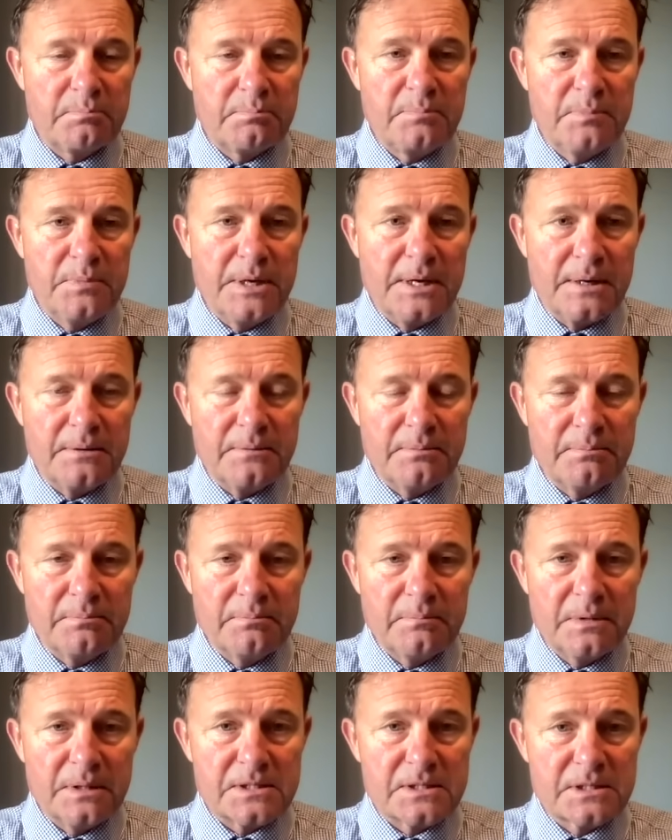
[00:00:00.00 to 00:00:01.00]
you know,
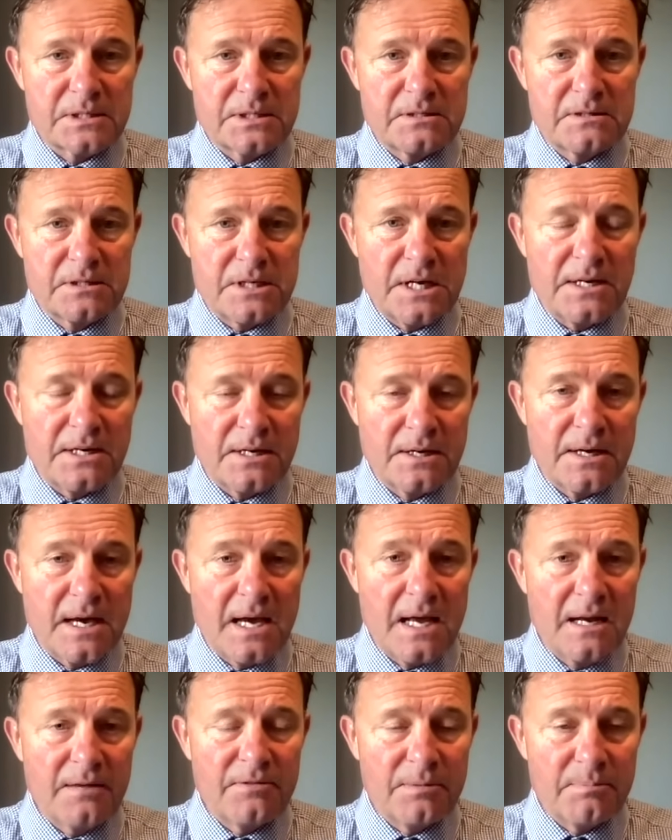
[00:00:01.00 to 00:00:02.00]
has taken a
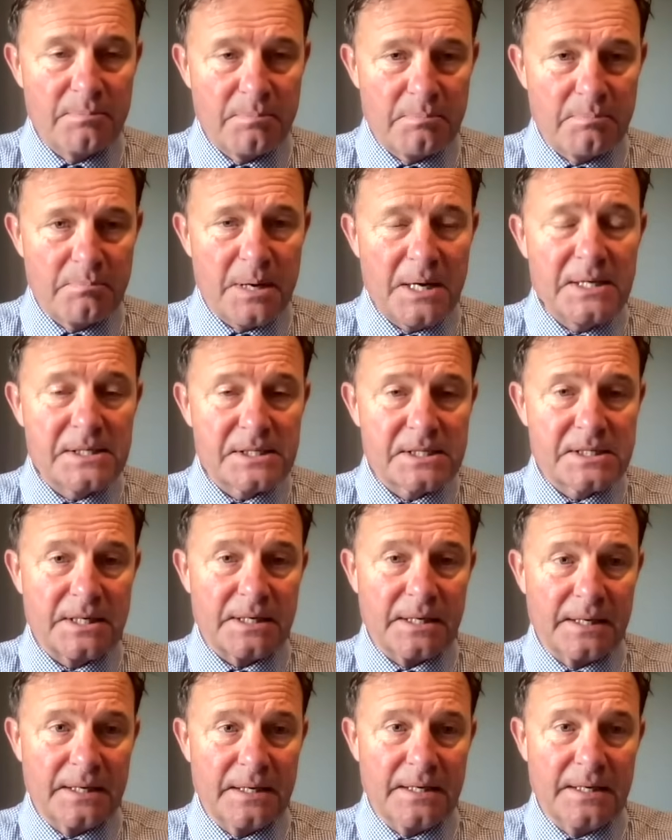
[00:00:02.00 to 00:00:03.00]
hell of a
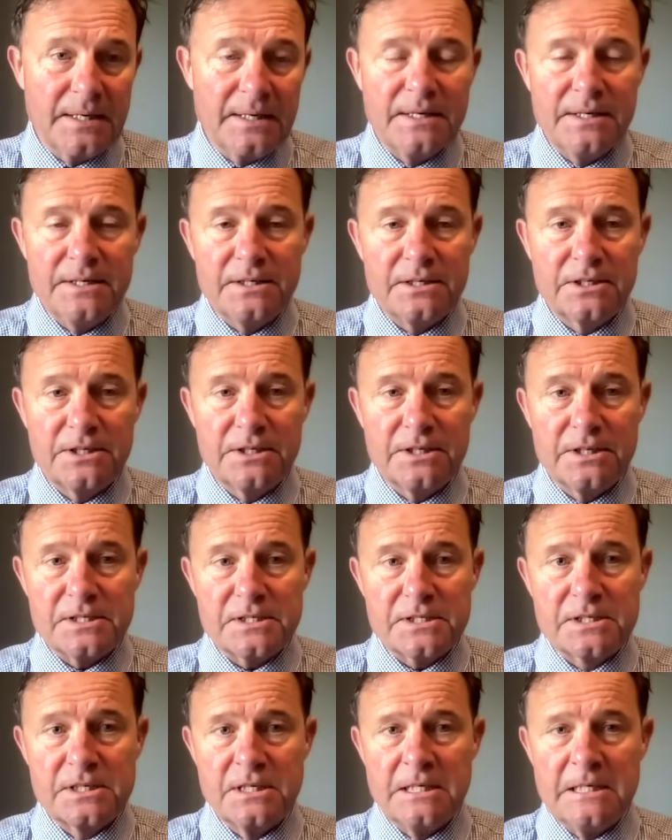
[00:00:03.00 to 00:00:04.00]
pasting here in
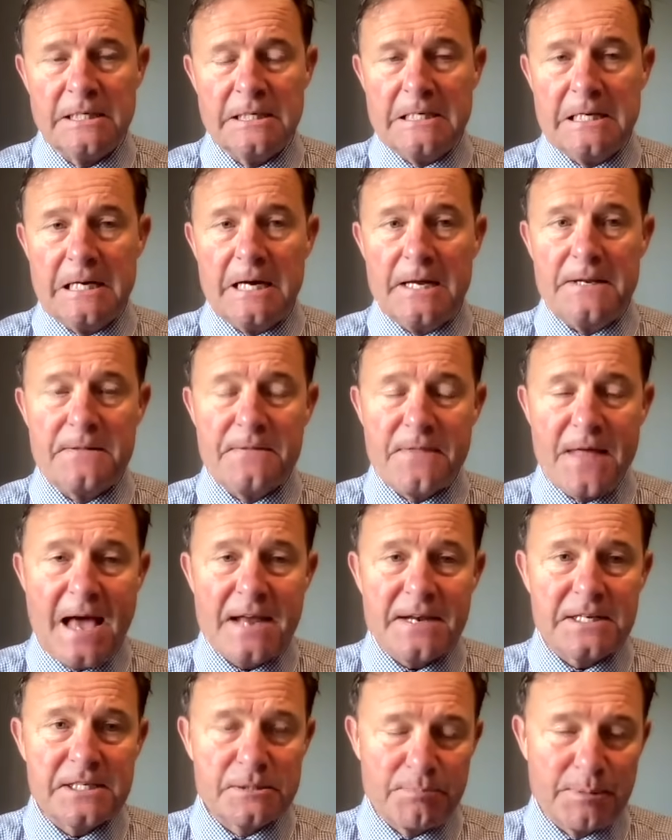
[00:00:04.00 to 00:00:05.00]
Kursk. And
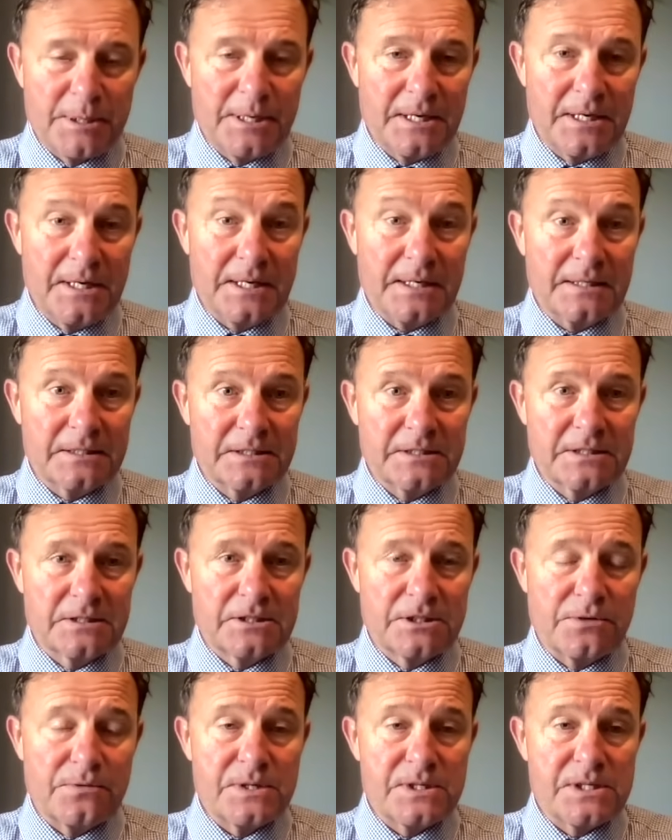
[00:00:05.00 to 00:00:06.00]
that is beginning
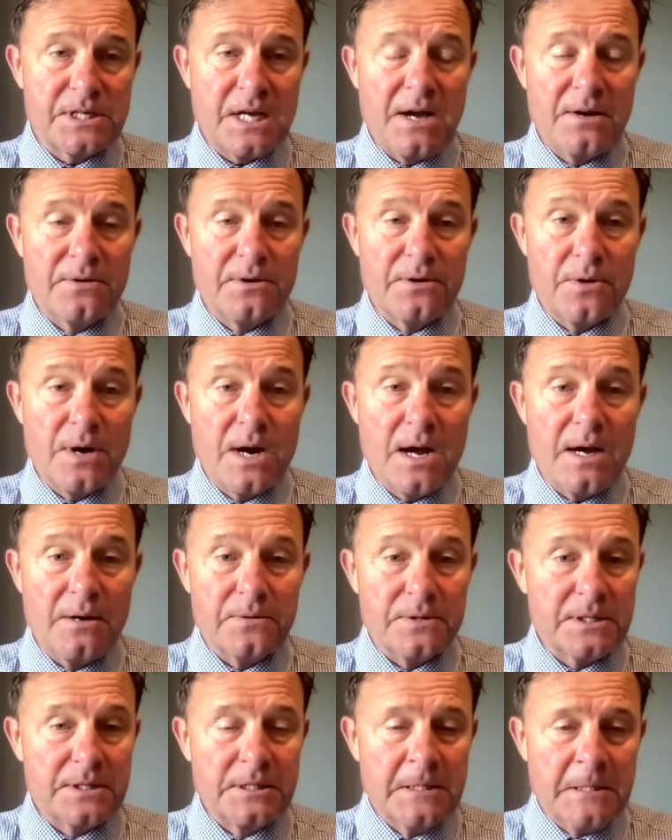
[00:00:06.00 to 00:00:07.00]
to resound
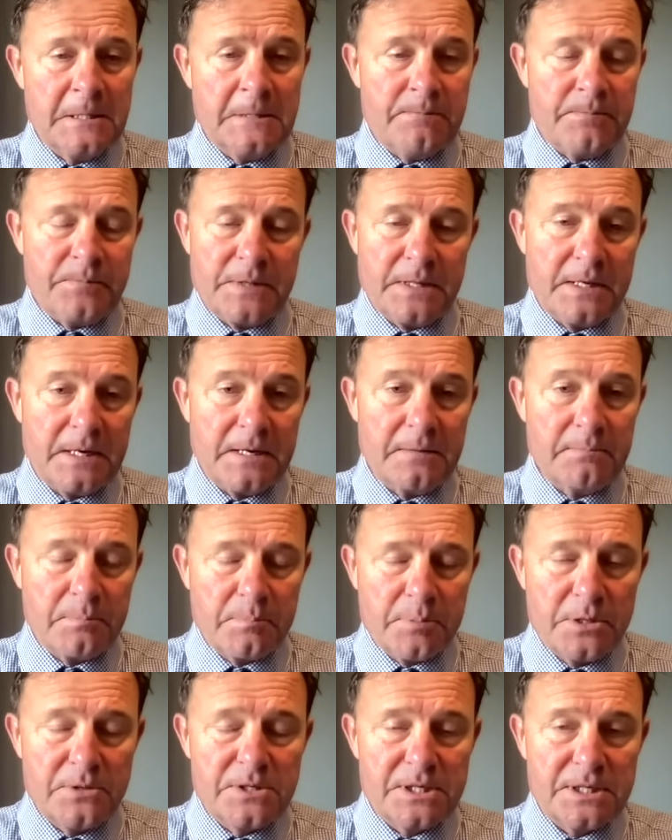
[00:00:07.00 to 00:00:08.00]
around. And, you know,
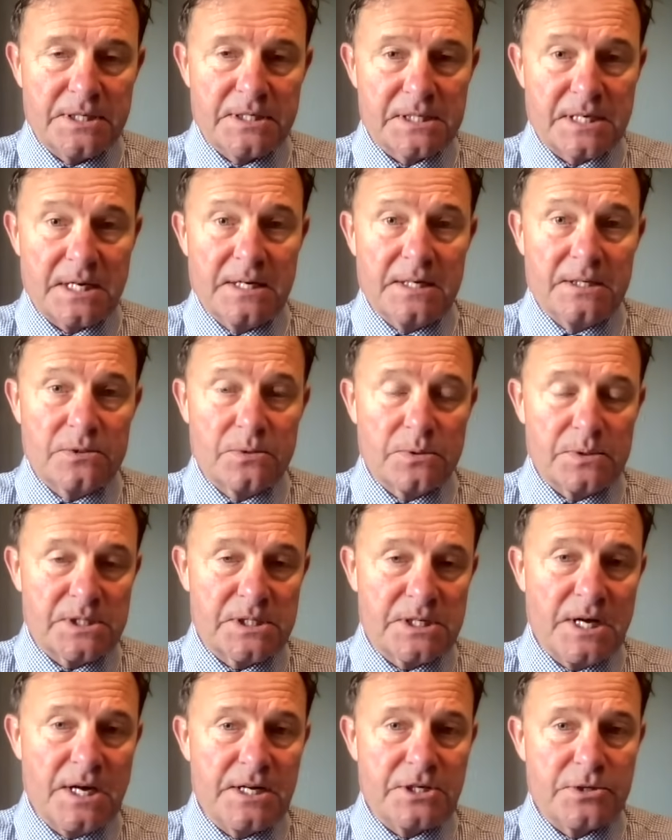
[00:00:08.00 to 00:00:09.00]
Putin is getting to a
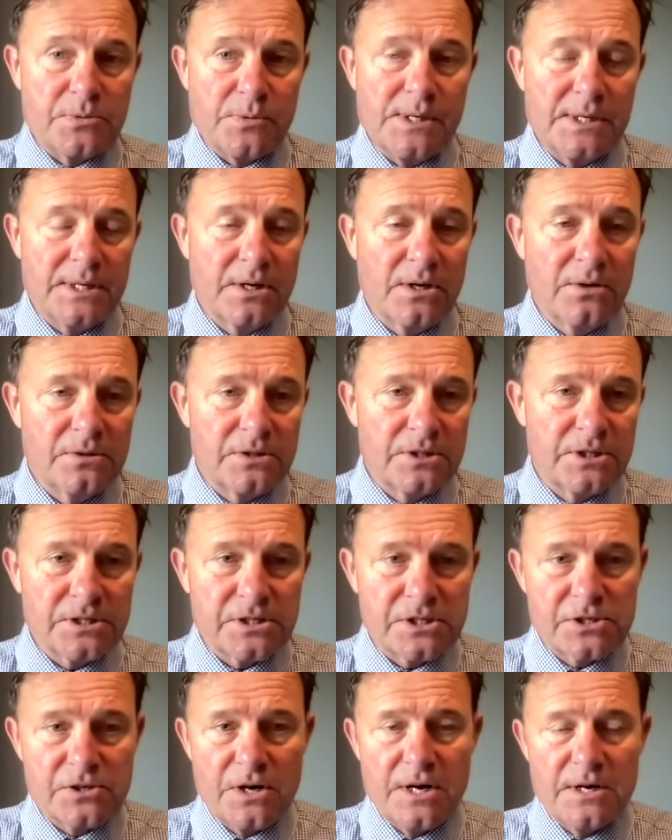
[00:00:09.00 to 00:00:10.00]
stage where he can't
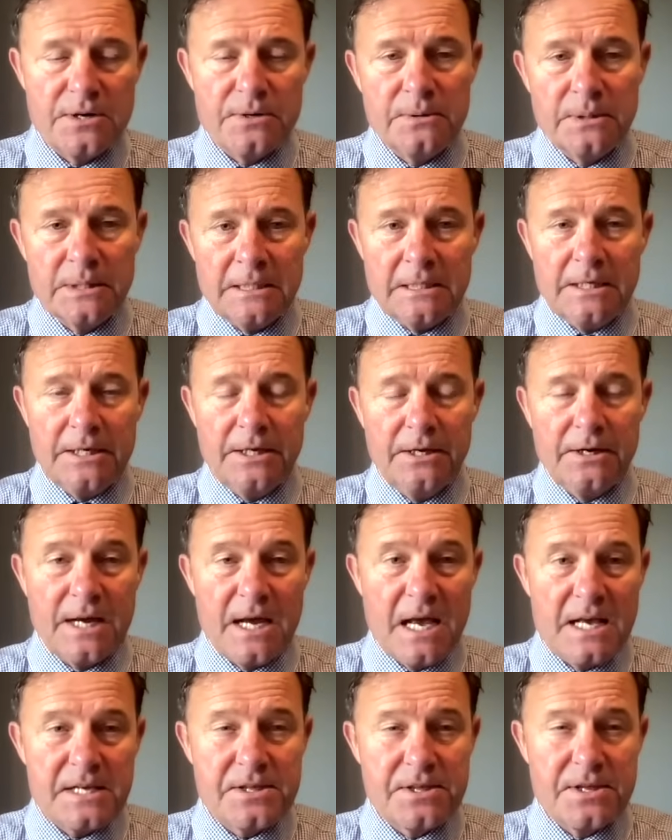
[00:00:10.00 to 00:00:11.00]
just throw, you know,
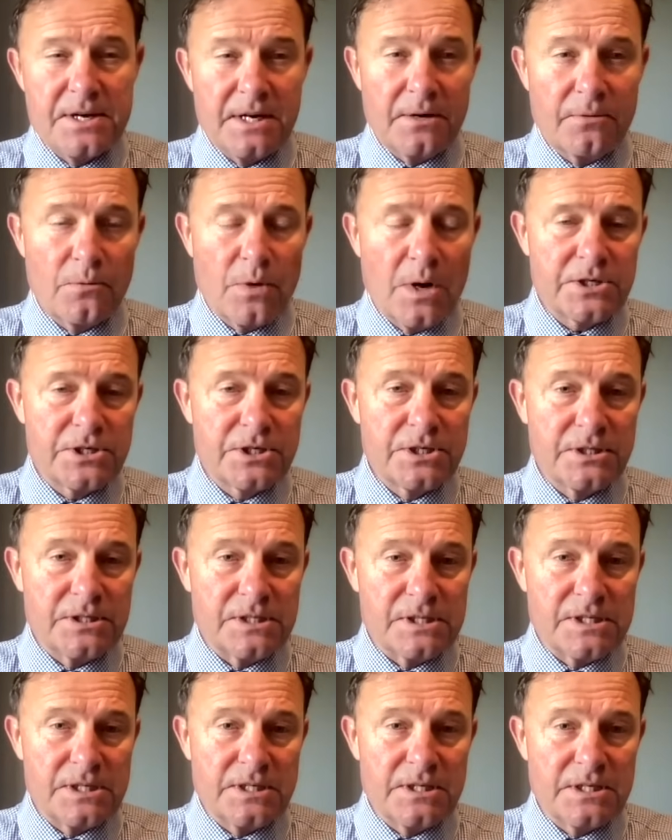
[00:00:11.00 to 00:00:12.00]
ethnic
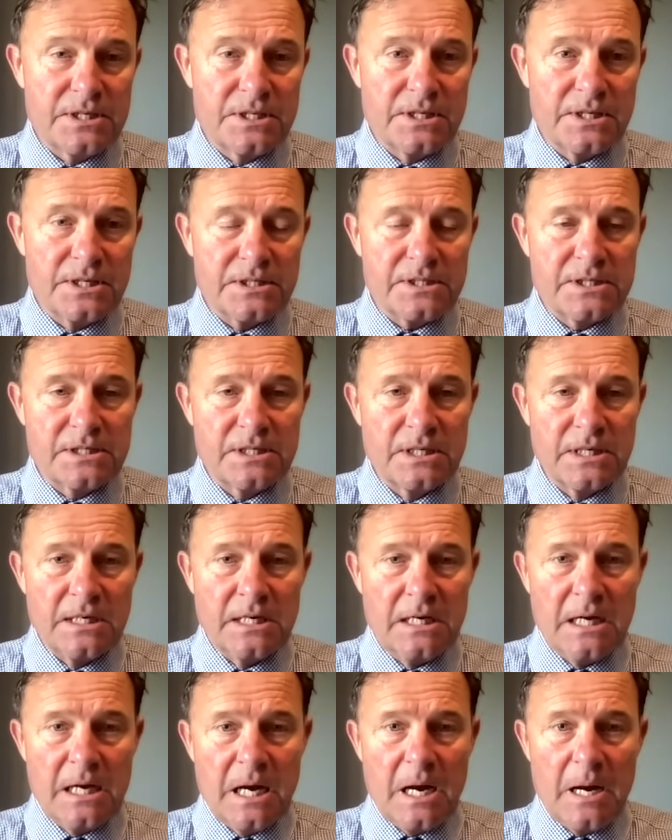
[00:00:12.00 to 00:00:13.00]
Russians into this.
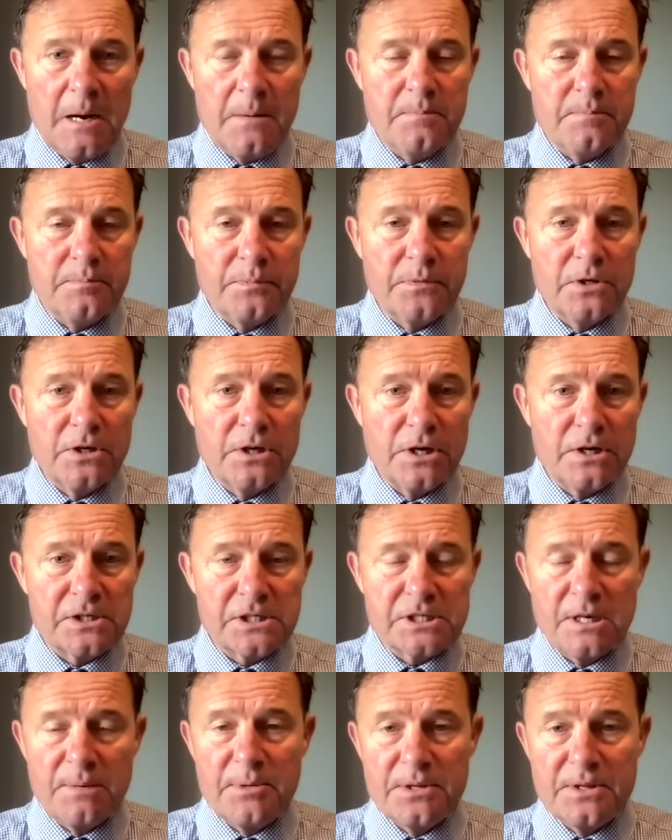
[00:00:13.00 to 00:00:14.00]
You know,
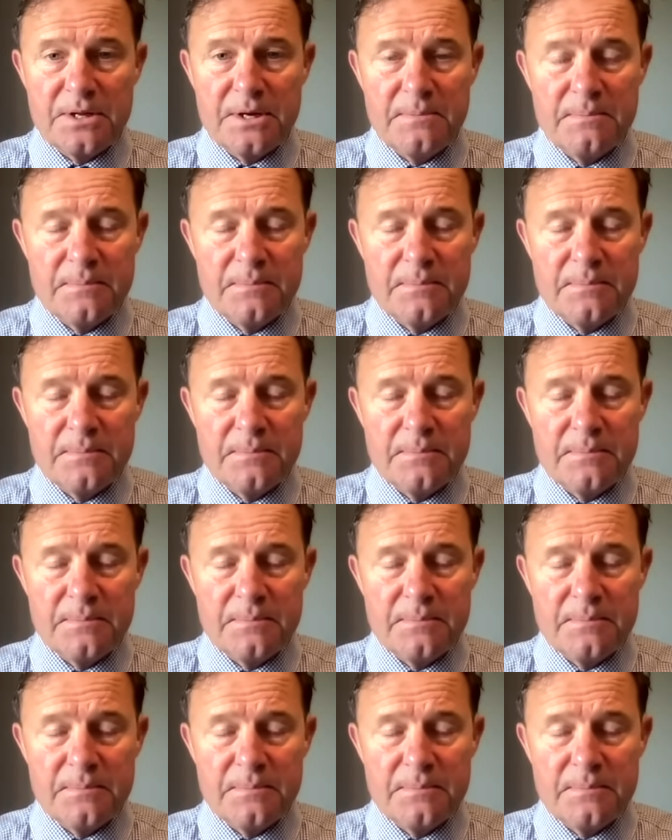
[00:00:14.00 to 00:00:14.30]
some of